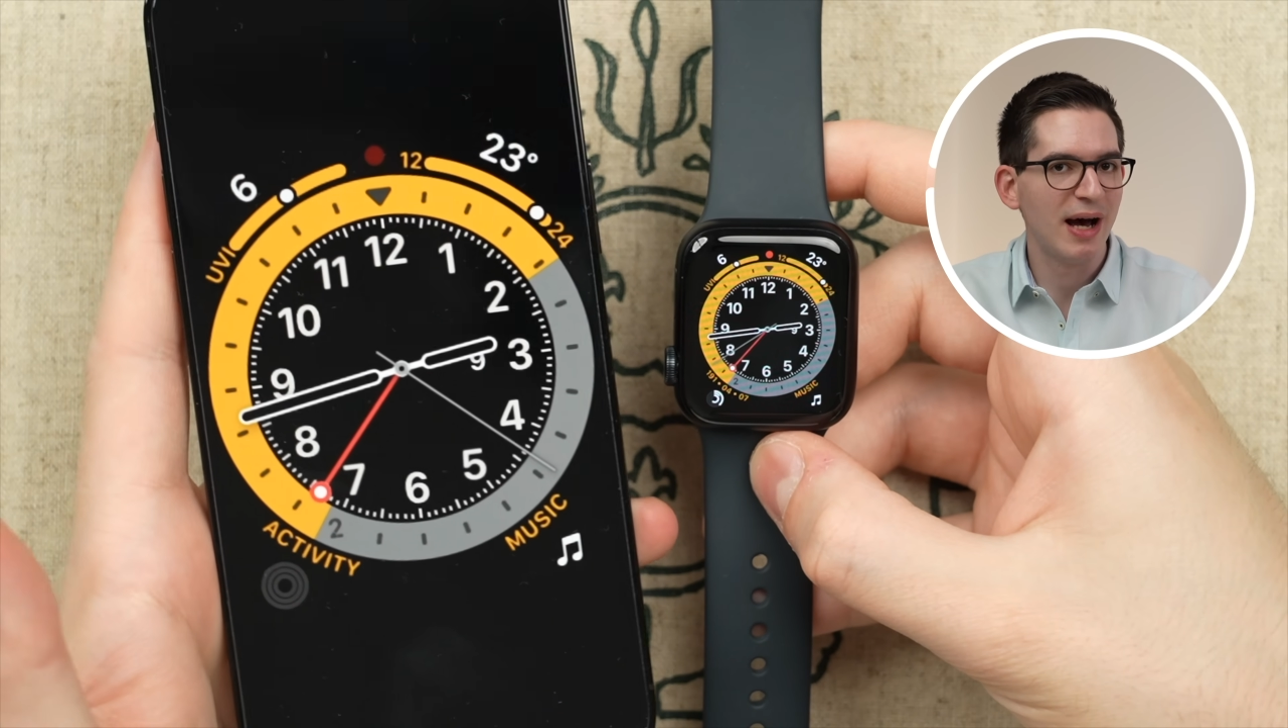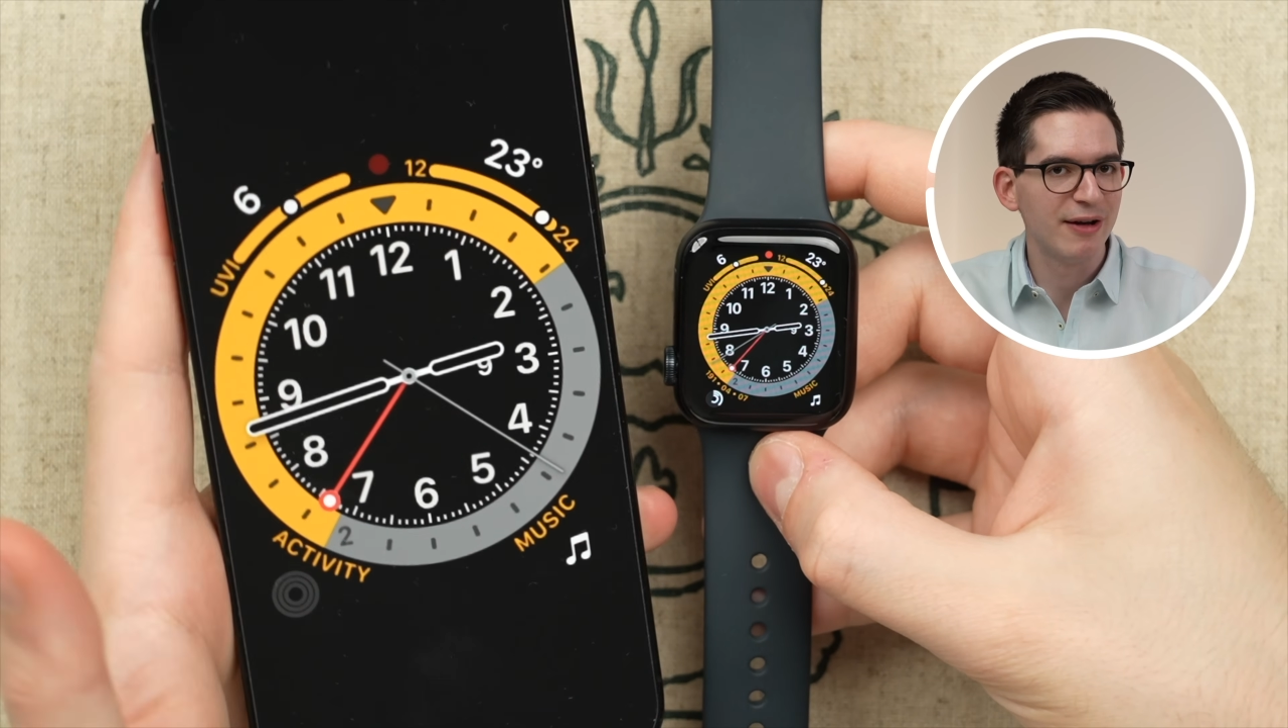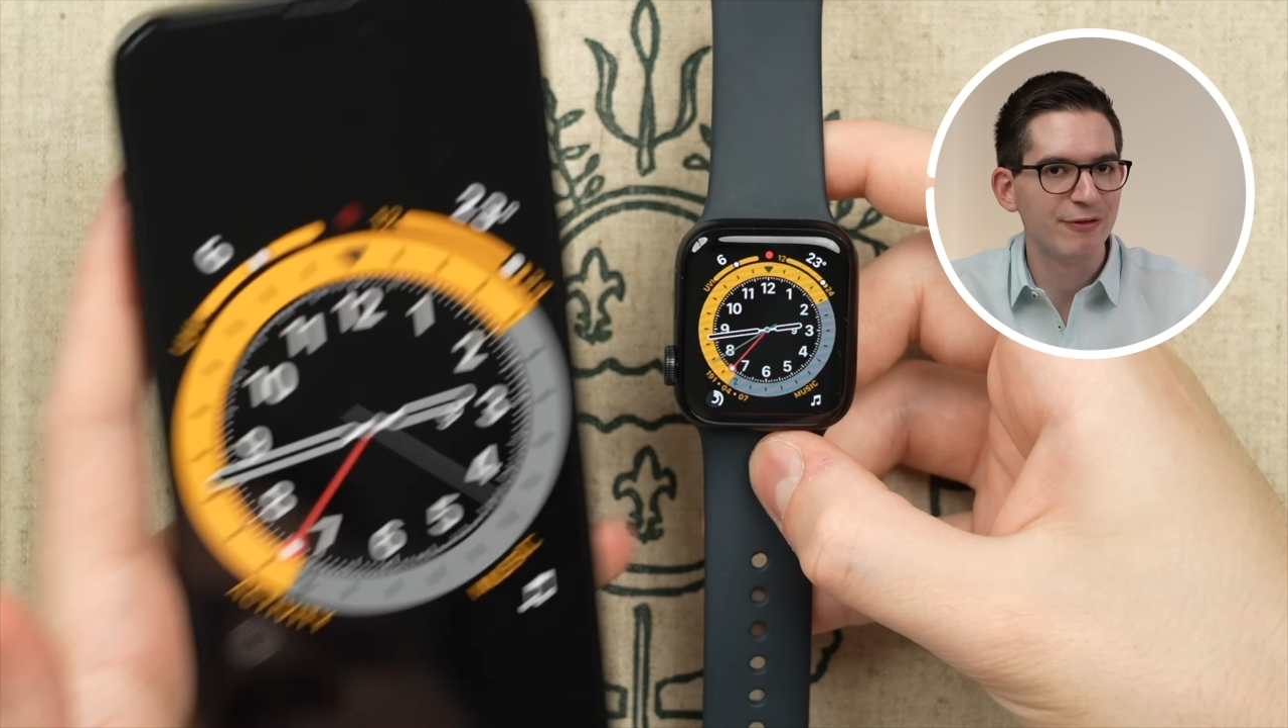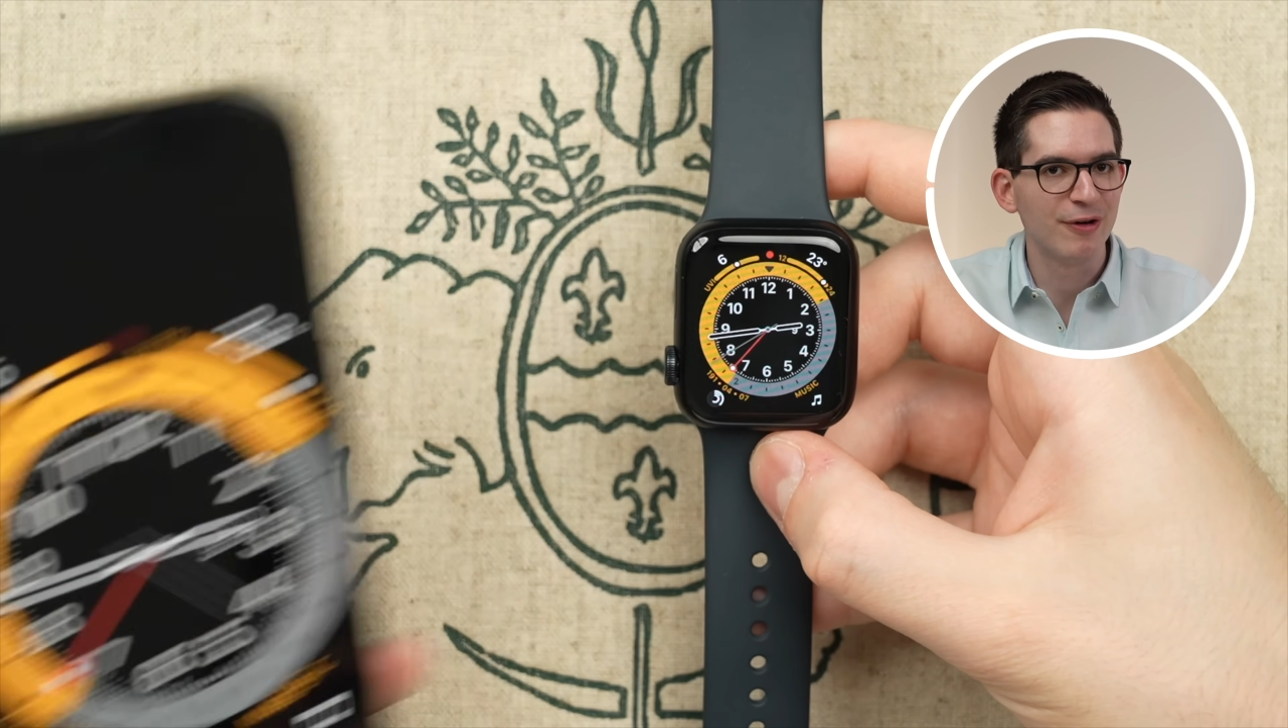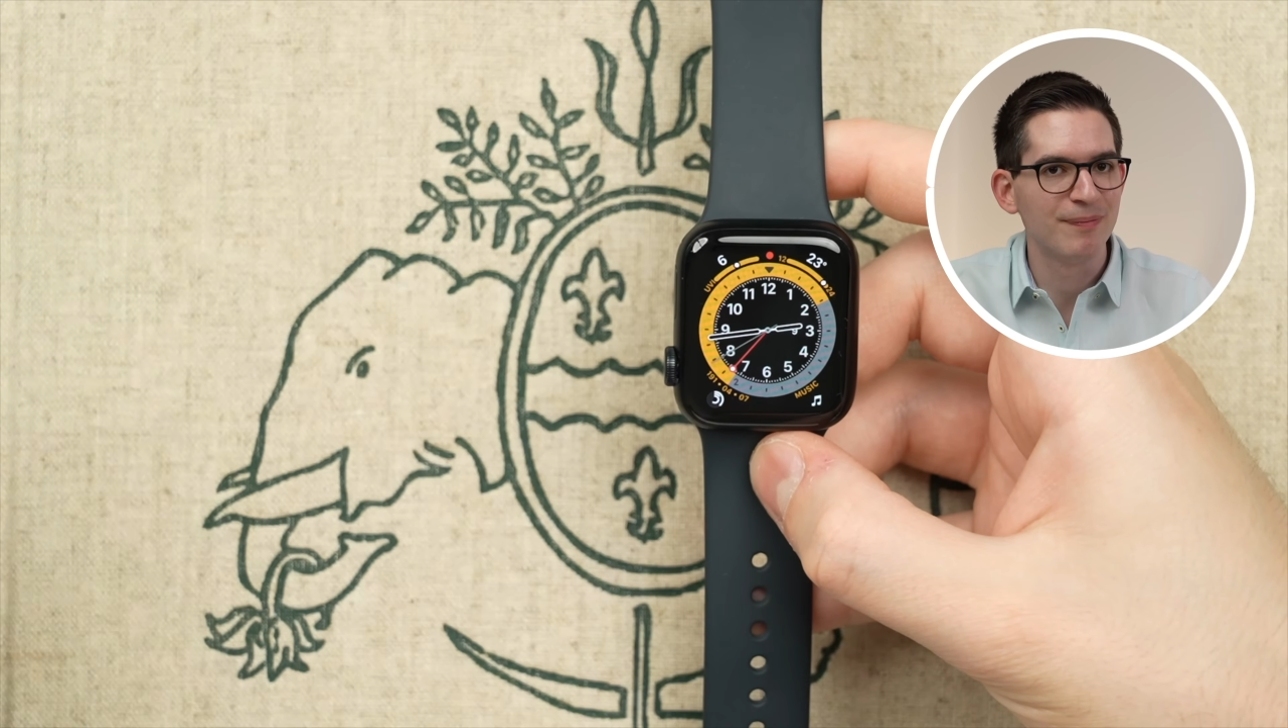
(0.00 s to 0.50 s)

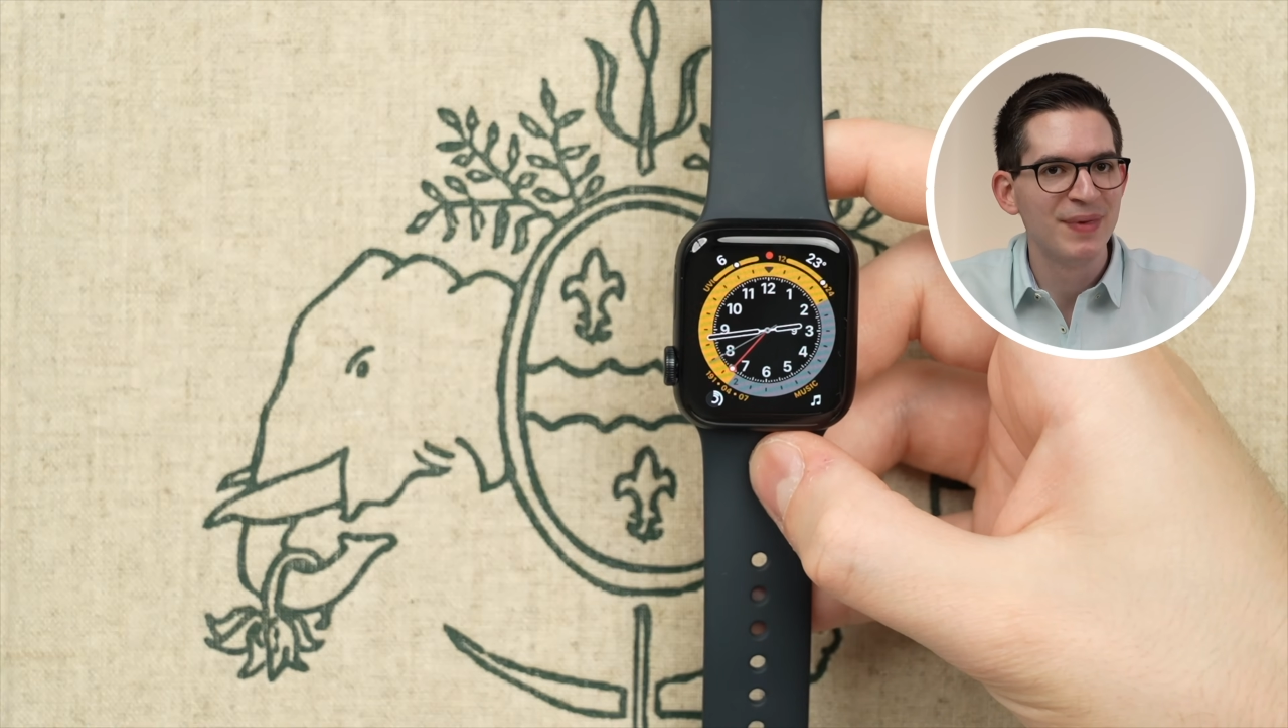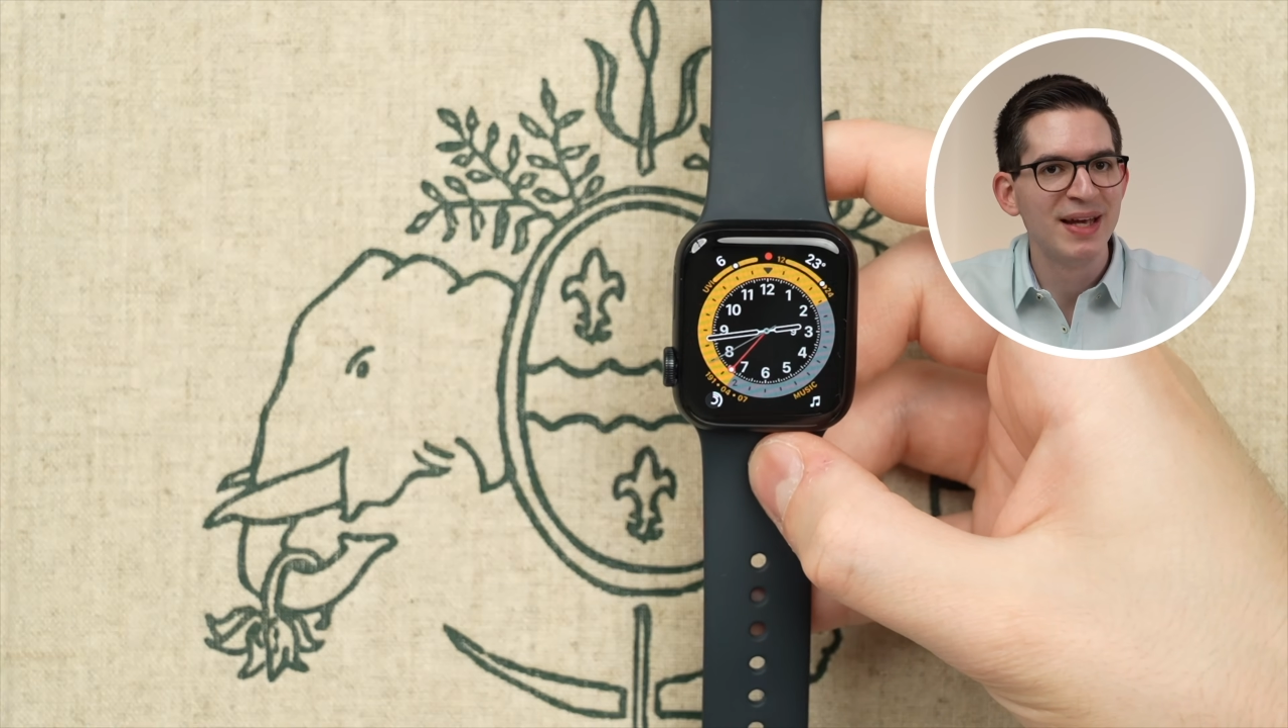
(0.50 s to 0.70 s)
iPhone.